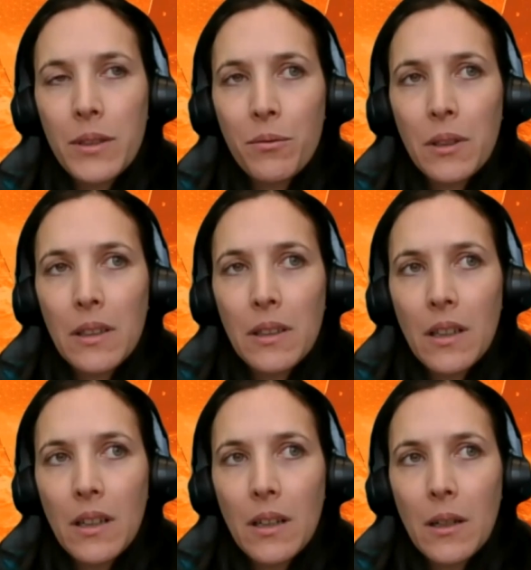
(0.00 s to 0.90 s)
the different
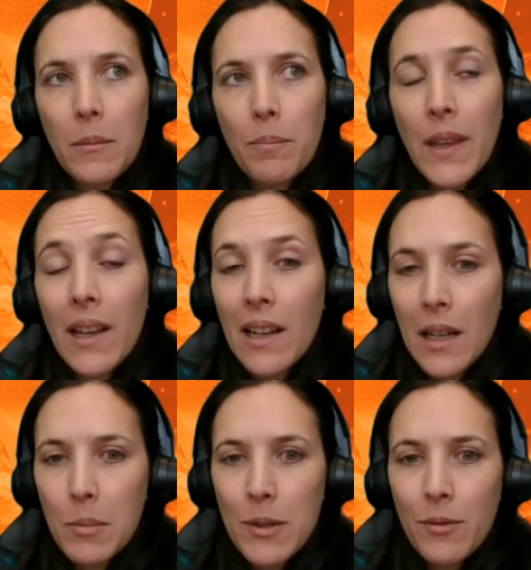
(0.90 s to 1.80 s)

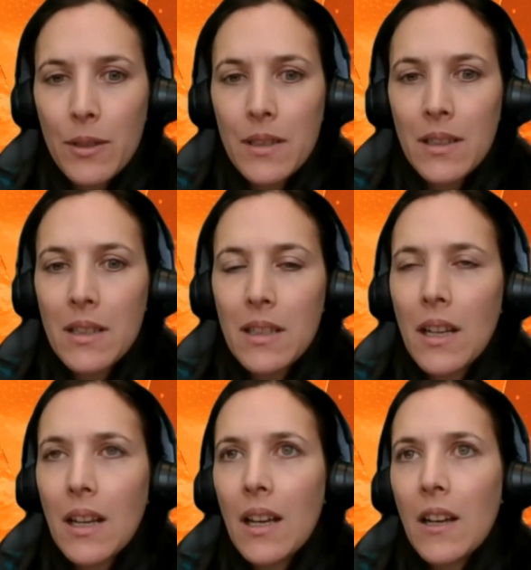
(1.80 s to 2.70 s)
LLMs, for instance.
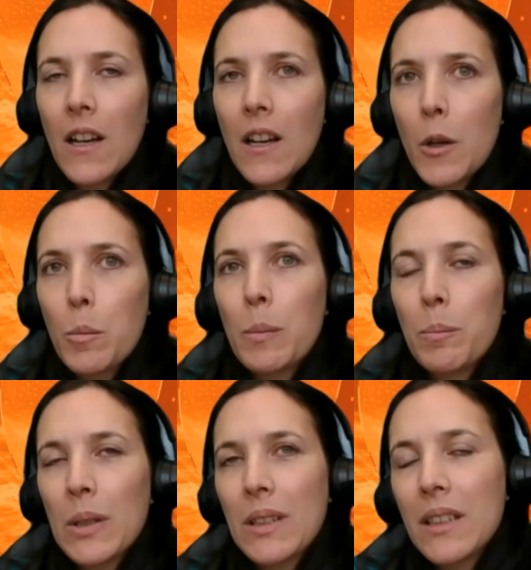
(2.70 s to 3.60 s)

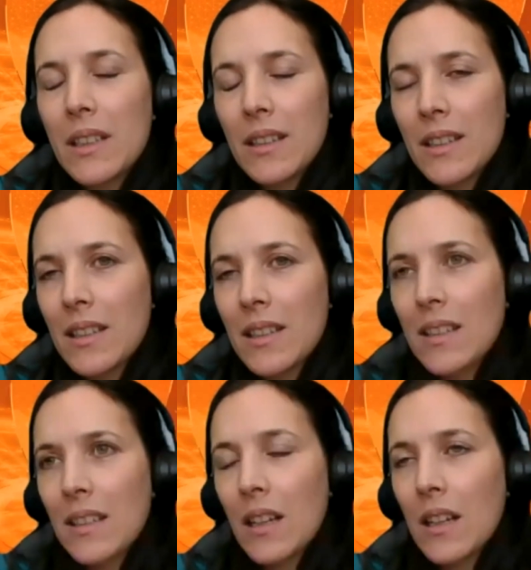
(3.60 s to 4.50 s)
But indeed, this
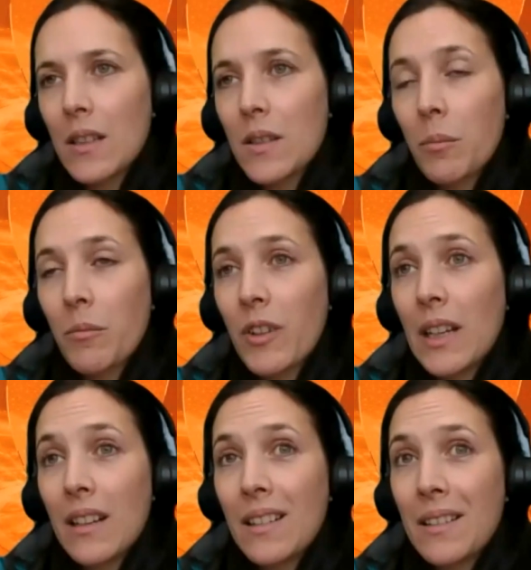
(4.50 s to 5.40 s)
is
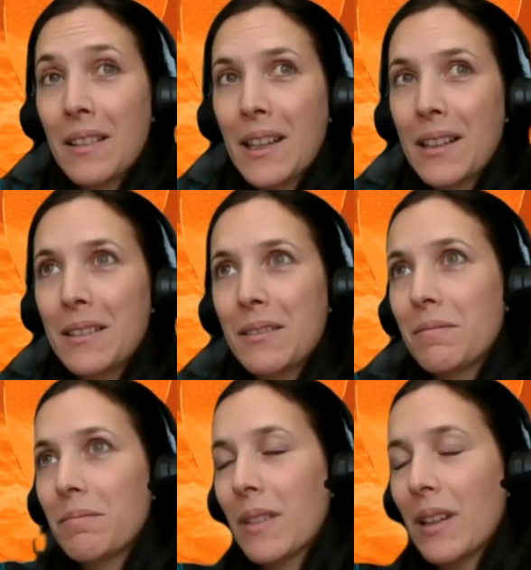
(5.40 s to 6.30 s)
something that
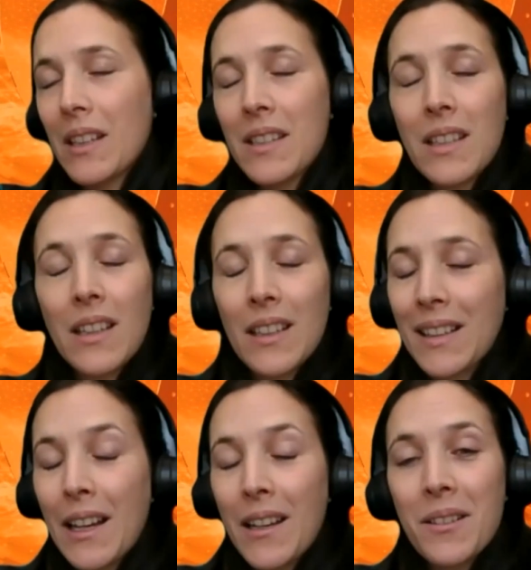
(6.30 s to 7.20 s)
I see
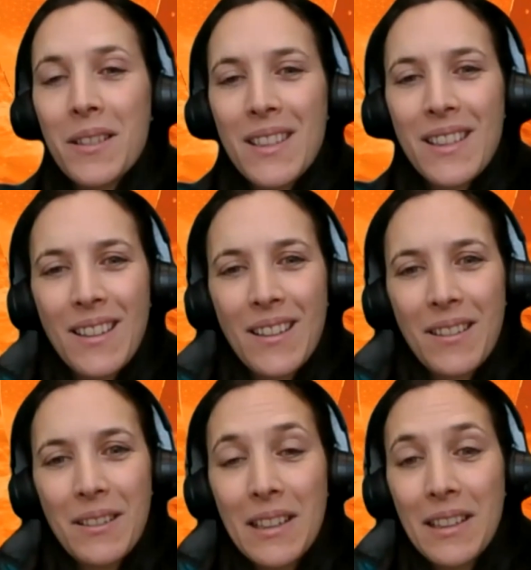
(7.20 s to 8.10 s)
at clients.
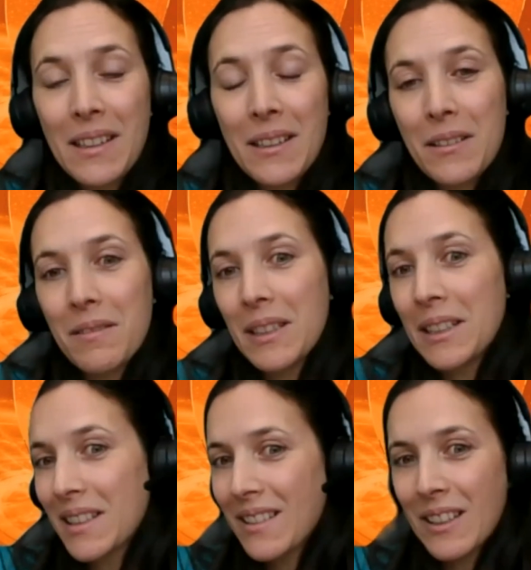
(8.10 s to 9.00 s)
They
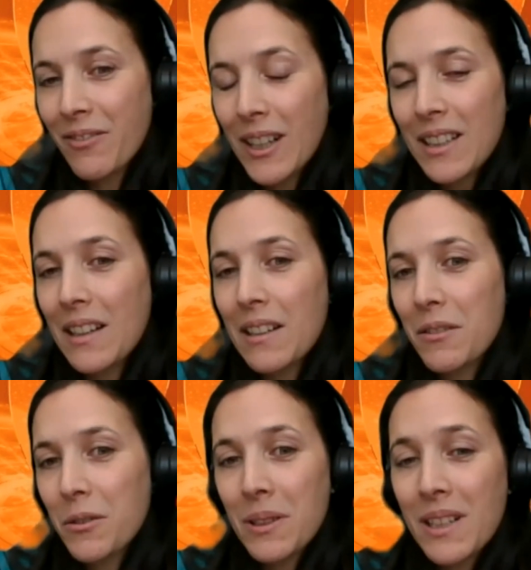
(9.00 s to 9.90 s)
in fact are
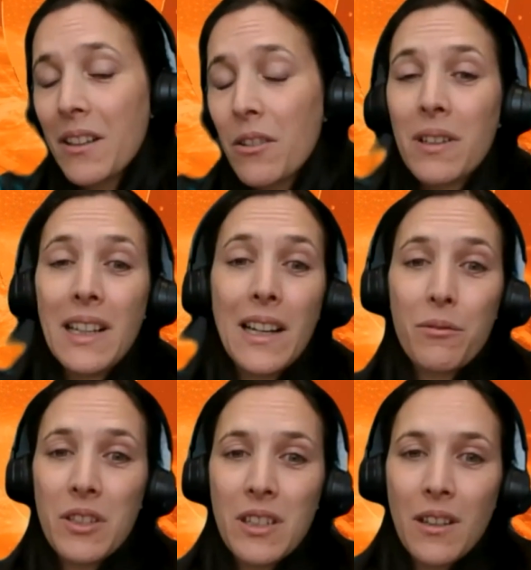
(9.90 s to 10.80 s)
currently only
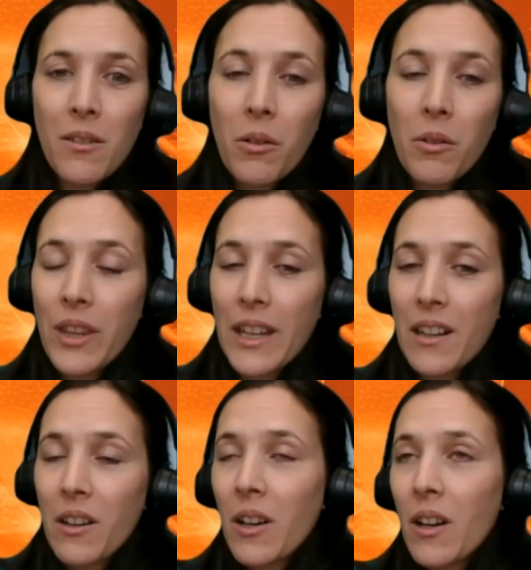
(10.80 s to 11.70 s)
leveraging on
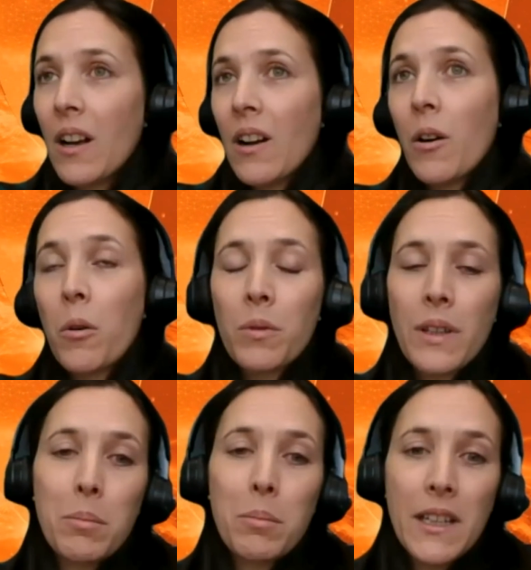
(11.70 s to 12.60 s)
their
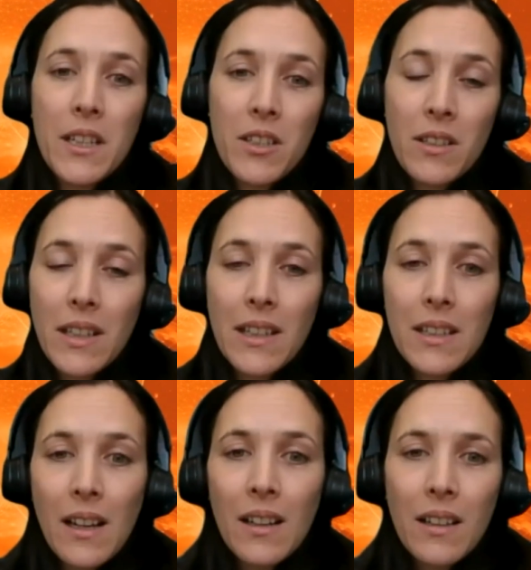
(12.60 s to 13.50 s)
own application
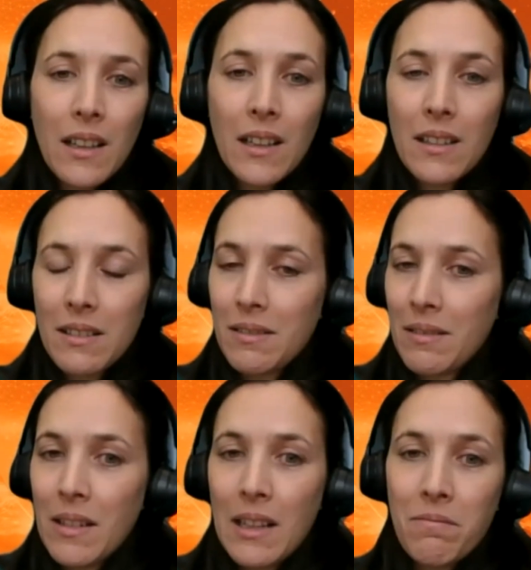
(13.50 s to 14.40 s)
data
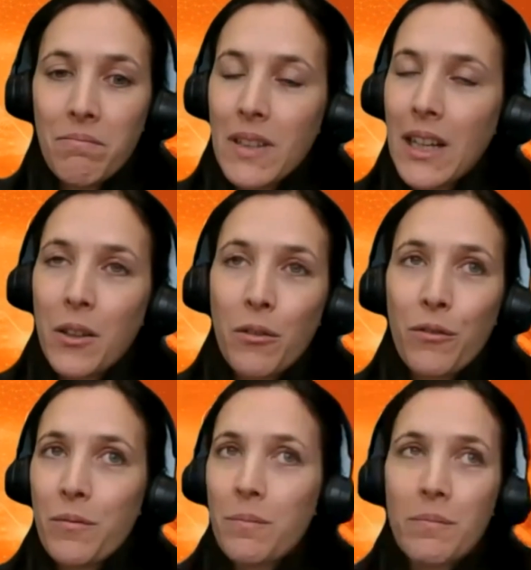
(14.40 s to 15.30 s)
and kind
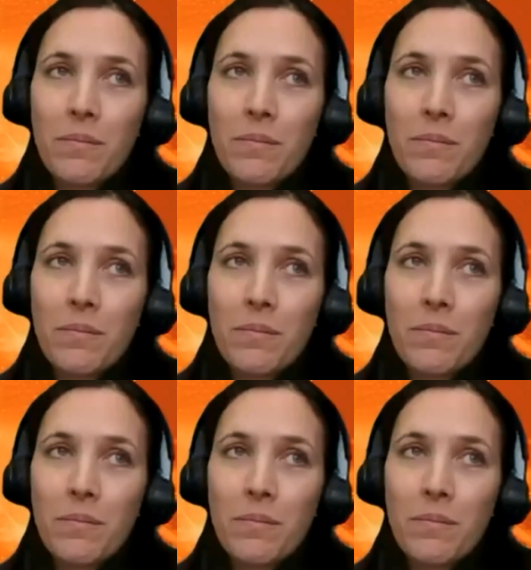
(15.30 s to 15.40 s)
of